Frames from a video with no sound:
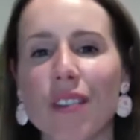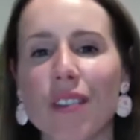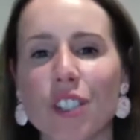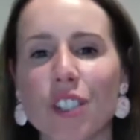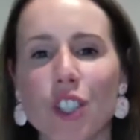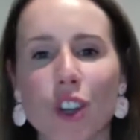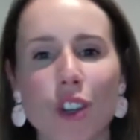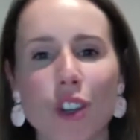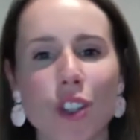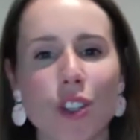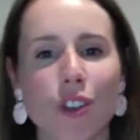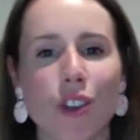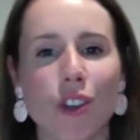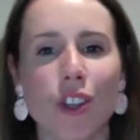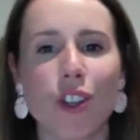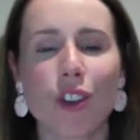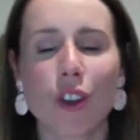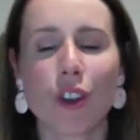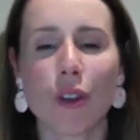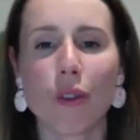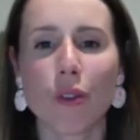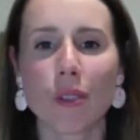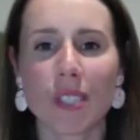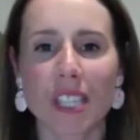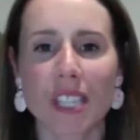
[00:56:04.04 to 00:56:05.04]
of dot through your
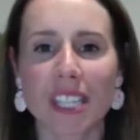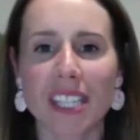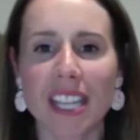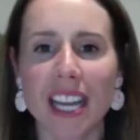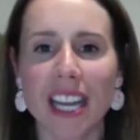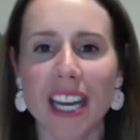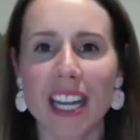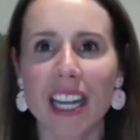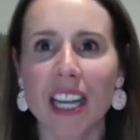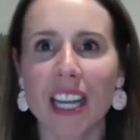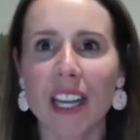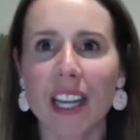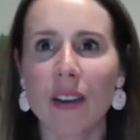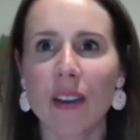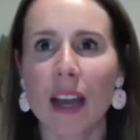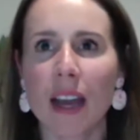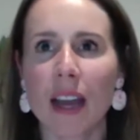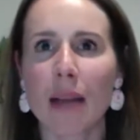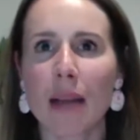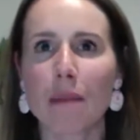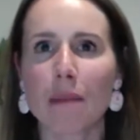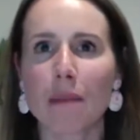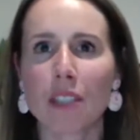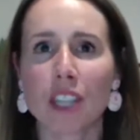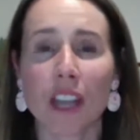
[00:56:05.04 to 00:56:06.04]
novels? Is that
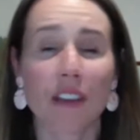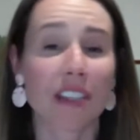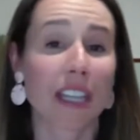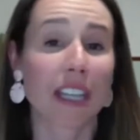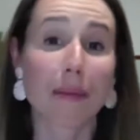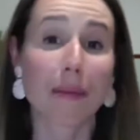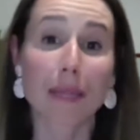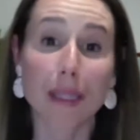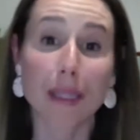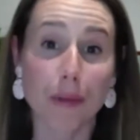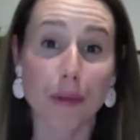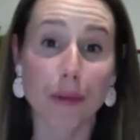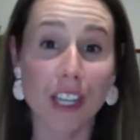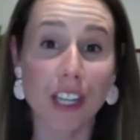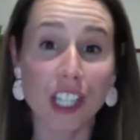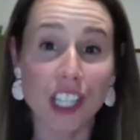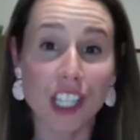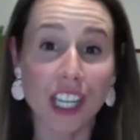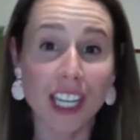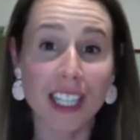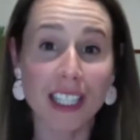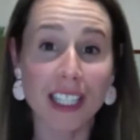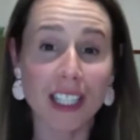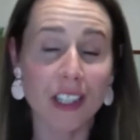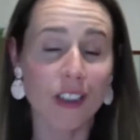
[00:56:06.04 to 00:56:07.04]
do you have to keep a
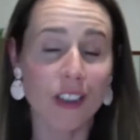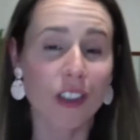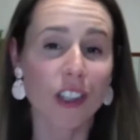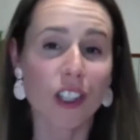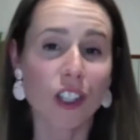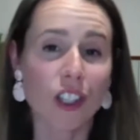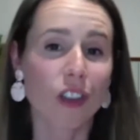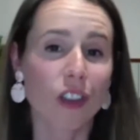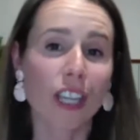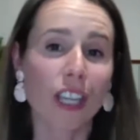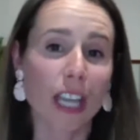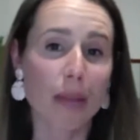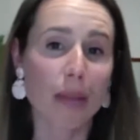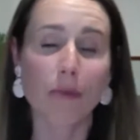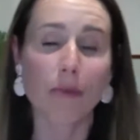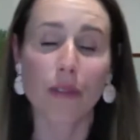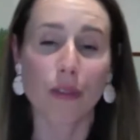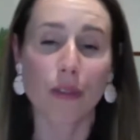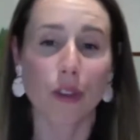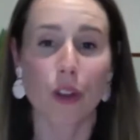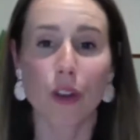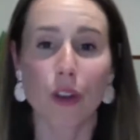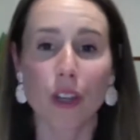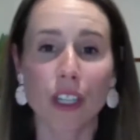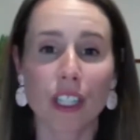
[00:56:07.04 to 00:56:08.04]
spreadsheet so you don't keep
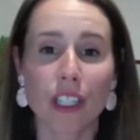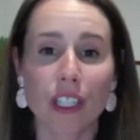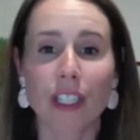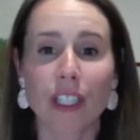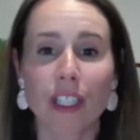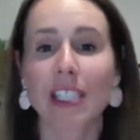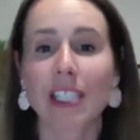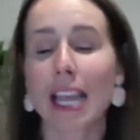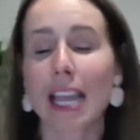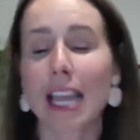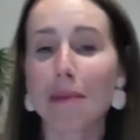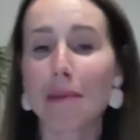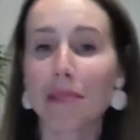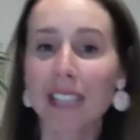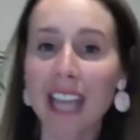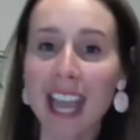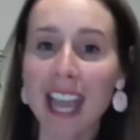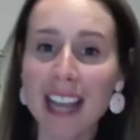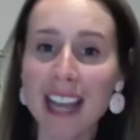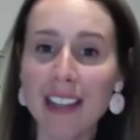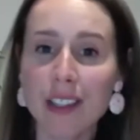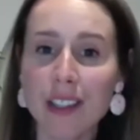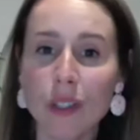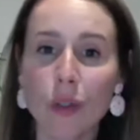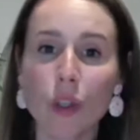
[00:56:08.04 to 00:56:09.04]
referring to the same
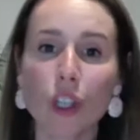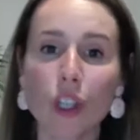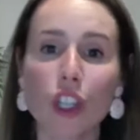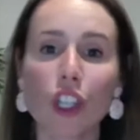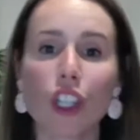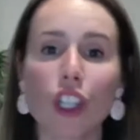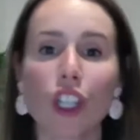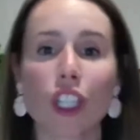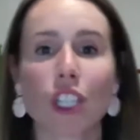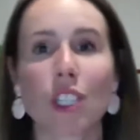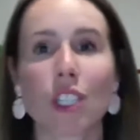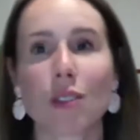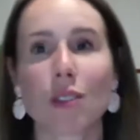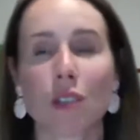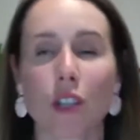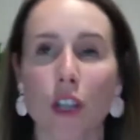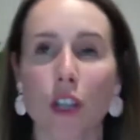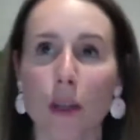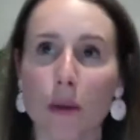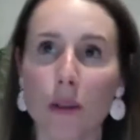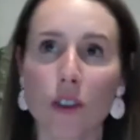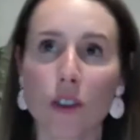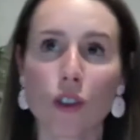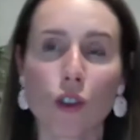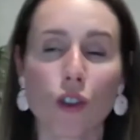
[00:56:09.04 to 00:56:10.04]
towns, or do you just, you know,
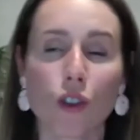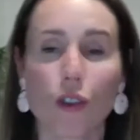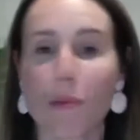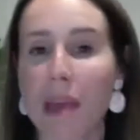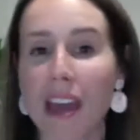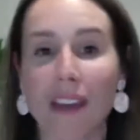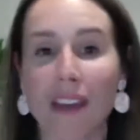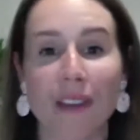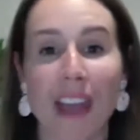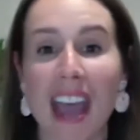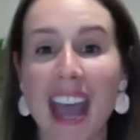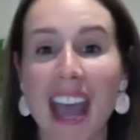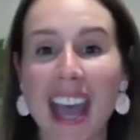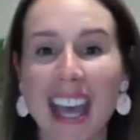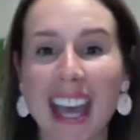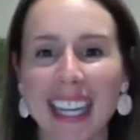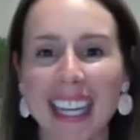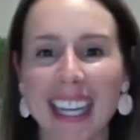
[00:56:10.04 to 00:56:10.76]
draw them out of a hat?